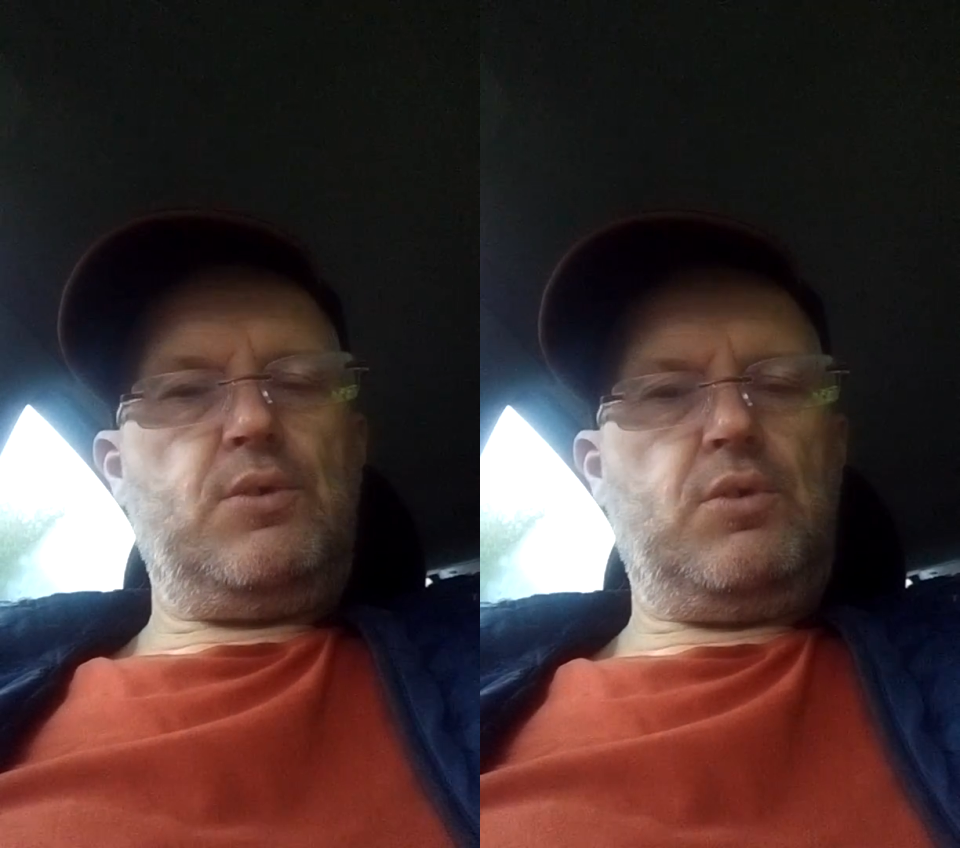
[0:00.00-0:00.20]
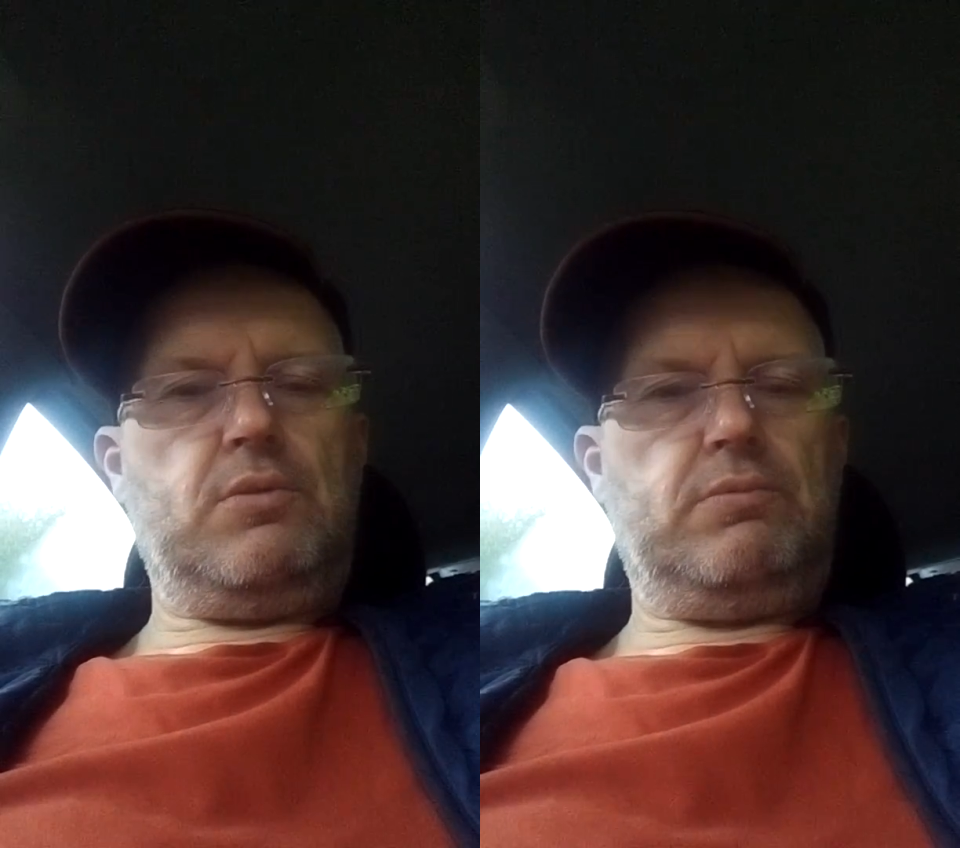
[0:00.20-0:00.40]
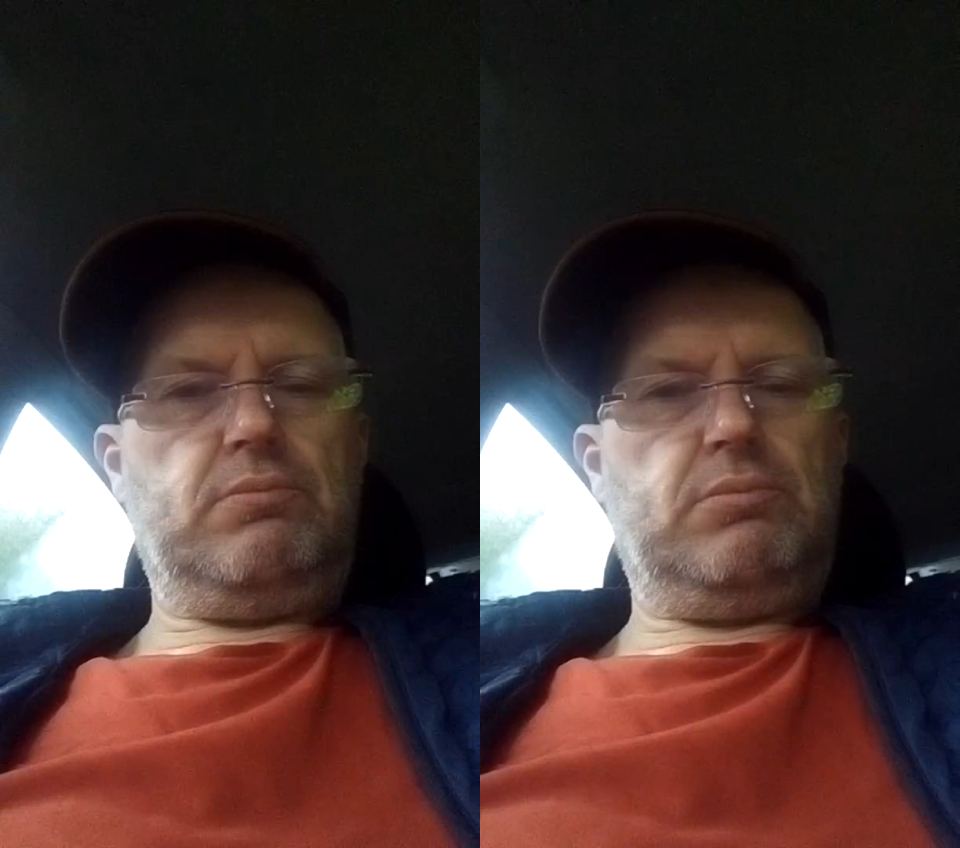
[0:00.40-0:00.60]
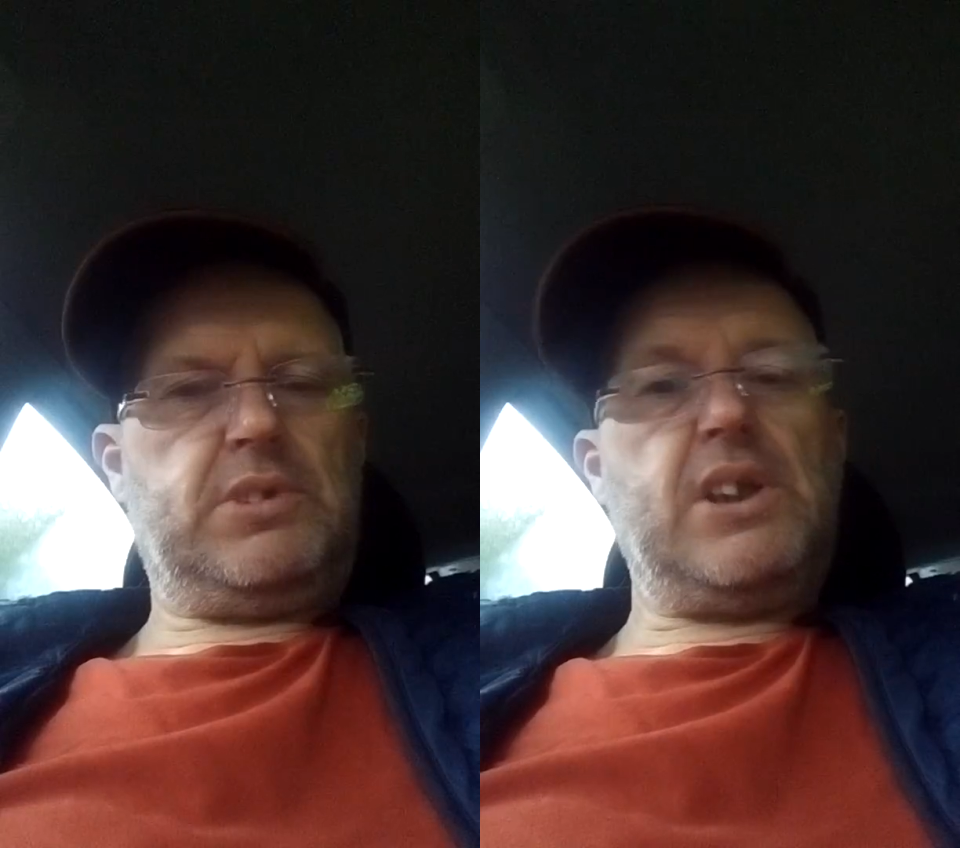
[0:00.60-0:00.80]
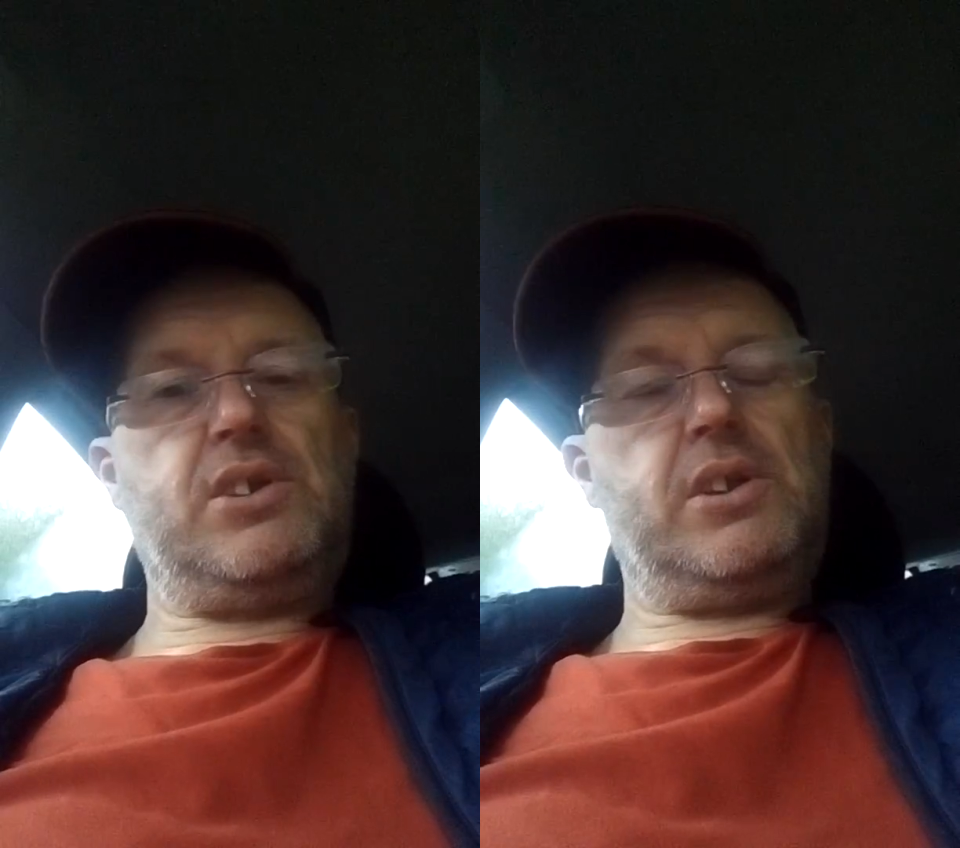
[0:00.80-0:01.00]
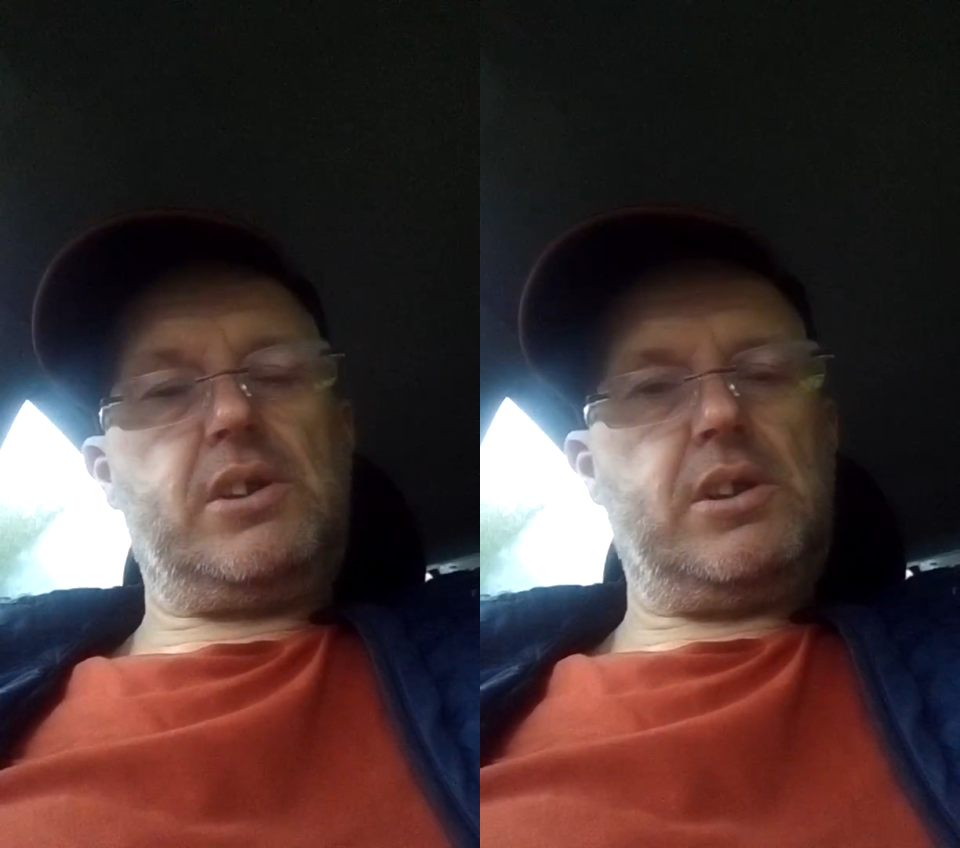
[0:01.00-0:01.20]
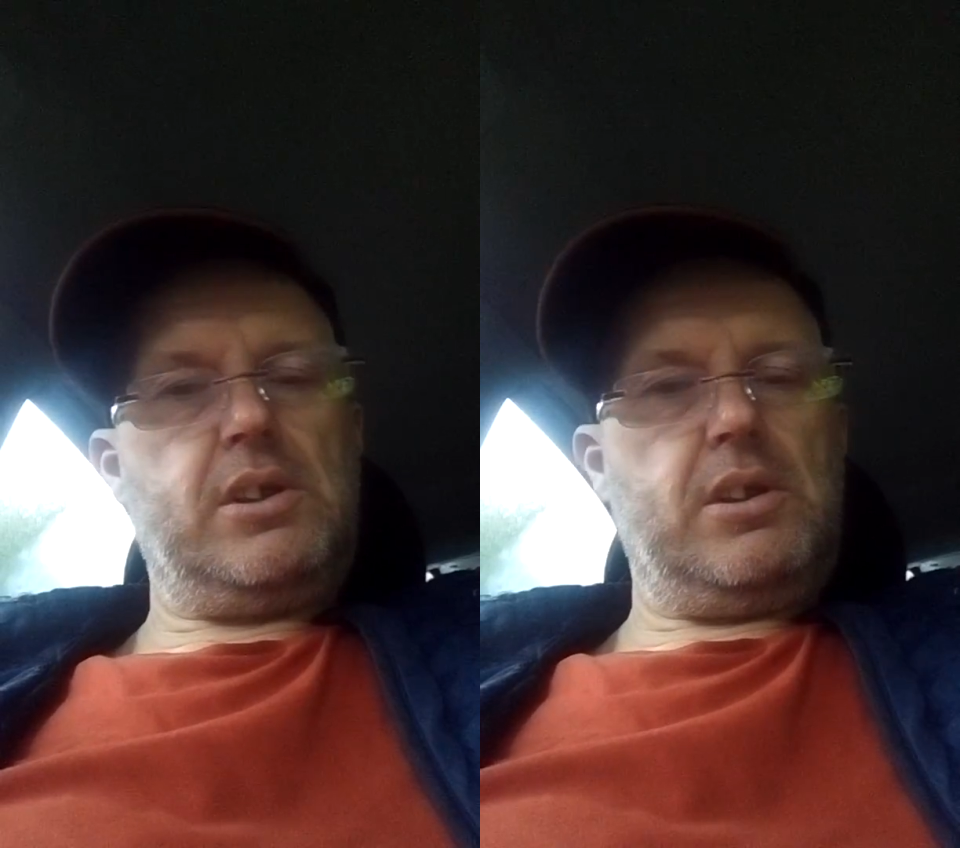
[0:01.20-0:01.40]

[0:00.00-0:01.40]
Or sensors.